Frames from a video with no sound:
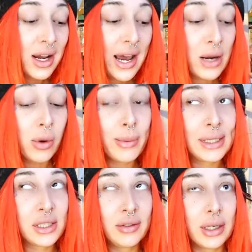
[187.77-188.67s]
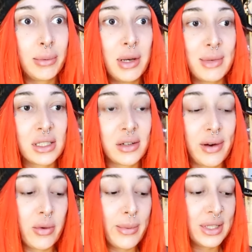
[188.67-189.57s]
I didn't wet myself, like, pee myself.
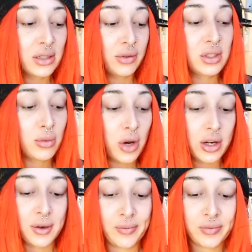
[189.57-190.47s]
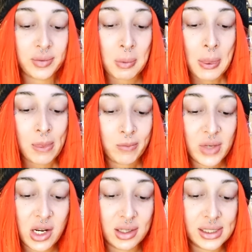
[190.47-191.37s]
I wet myself with some water.
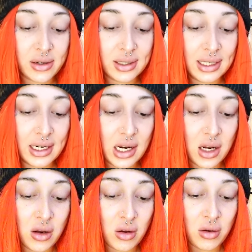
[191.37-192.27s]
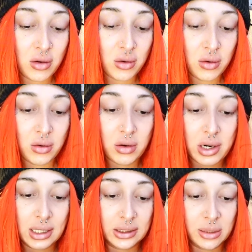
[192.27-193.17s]
I know that sounded like, ew. All
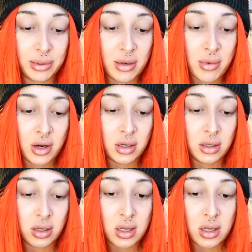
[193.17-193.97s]
right, let's put them on.